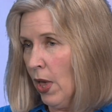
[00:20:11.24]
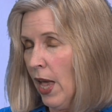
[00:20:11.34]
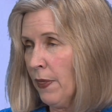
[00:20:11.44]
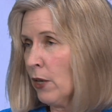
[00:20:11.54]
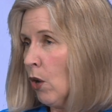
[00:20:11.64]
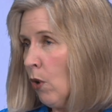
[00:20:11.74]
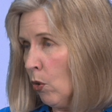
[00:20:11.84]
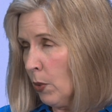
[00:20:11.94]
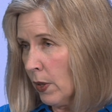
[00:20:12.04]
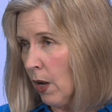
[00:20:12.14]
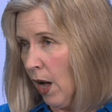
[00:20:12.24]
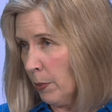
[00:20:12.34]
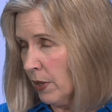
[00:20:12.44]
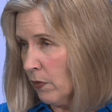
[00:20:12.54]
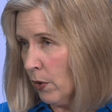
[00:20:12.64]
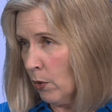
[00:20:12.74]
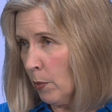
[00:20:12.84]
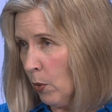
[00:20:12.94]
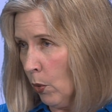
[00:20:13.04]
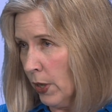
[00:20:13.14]
and they go home with a copy of their
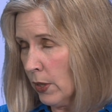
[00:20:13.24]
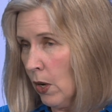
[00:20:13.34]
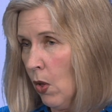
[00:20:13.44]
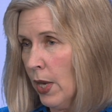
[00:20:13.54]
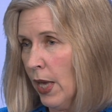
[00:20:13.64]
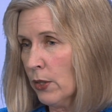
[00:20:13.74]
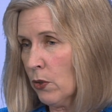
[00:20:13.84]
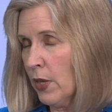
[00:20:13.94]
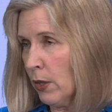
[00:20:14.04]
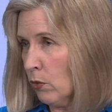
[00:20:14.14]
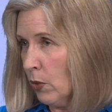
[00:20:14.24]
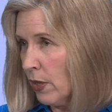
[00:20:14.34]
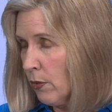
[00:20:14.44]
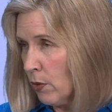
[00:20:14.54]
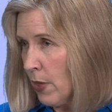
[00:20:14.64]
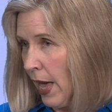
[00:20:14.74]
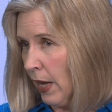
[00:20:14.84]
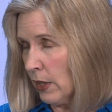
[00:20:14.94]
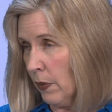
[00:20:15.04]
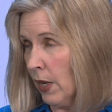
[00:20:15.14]
report, and so they can read through
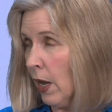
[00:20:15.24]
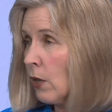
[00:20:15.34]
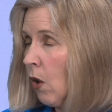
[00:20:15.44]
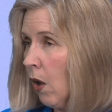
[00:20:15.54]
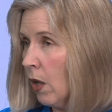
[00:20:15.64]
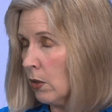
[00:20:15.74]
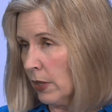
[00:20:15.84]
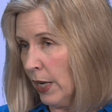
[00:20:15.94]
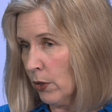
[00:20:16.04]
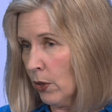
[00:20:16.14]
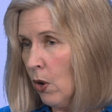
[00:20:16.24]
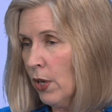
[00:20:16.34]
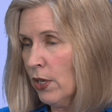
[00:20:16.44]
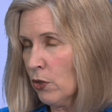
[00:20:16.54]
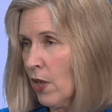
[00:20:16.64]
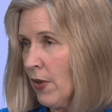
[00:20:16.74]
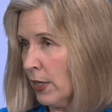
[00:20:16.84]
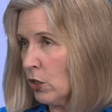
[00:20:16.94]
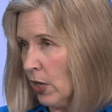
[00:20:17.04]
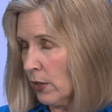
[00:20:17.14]
that, and then I call later so they've had
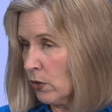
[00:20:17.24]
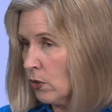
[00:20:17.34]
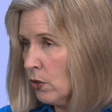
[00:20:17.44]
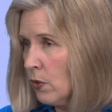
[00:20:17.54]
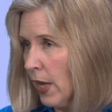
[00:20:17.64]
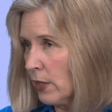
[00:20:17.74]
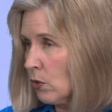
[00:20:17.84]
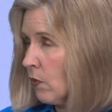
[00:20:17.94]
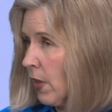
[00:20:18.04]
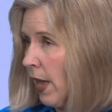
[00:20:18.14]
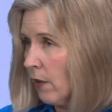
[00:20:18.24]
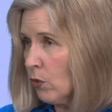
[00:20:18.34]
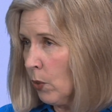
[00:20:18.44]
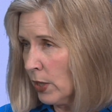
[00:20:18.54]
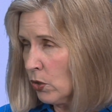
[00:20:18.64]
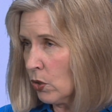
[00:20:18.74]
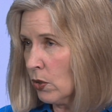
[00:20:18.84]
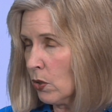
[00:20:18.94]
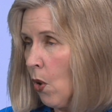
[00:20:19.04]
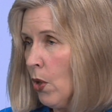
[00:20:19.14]
a chance to do that. So if they have
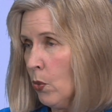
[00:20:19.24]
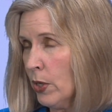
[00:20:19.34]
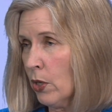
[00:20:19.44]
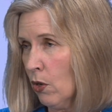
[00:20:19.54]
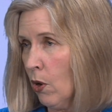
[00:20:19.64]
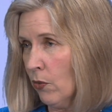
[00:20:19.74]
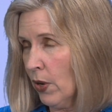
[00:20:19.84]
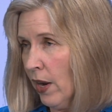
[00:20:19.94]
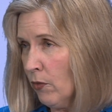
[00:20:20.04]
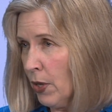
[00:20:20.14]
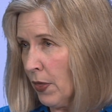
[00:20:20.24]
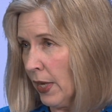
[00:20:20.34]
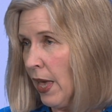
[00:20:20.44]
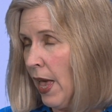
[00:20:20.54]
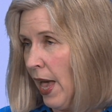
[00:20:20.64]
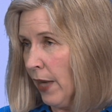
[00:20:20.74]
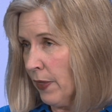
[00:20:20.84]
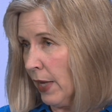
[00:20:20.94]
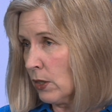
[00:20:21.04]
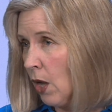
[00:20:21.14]
questions, we can go over everything at
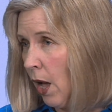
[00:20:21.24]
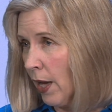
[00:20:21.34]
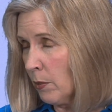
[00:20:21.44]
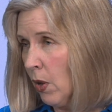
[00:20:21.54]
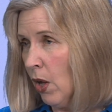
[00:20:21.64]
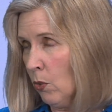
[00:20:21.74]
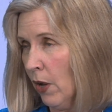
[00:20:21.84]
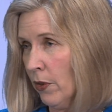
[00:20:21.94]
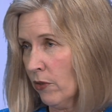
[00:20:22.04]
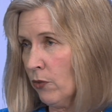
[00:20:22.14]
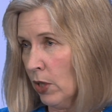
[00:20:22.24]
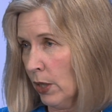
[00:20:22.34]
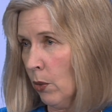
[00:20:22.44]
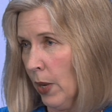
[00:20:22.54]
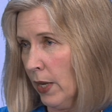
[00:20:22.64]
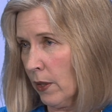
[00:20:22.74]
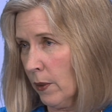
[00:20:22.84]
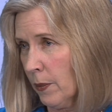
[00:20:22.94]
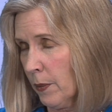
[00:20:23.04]
that time while they're fully awake.